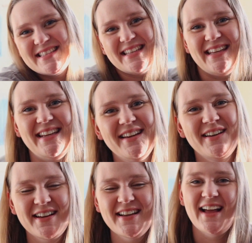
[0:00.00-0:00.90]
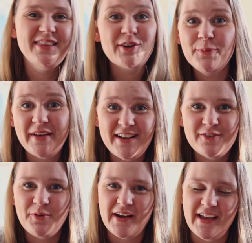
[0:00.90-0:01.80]
see a little bit
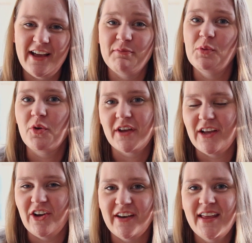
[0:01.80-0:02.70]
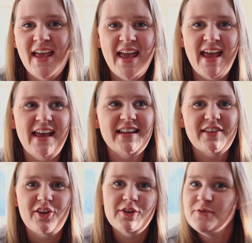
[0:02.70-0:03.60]
of what I have been working on and I
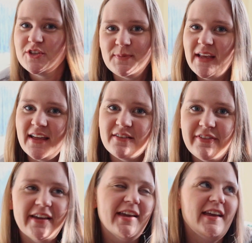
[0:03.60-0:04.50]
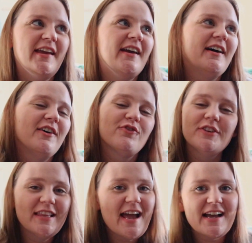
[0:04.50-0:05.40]
thought it would just be kind of like a uh,
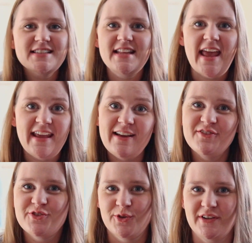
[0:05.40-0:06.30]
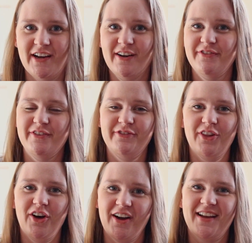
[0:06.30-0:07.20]
relaxed hangout sort of
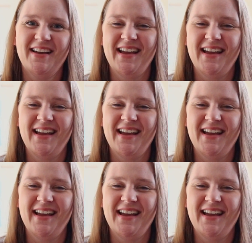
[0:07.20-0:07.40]
vlog.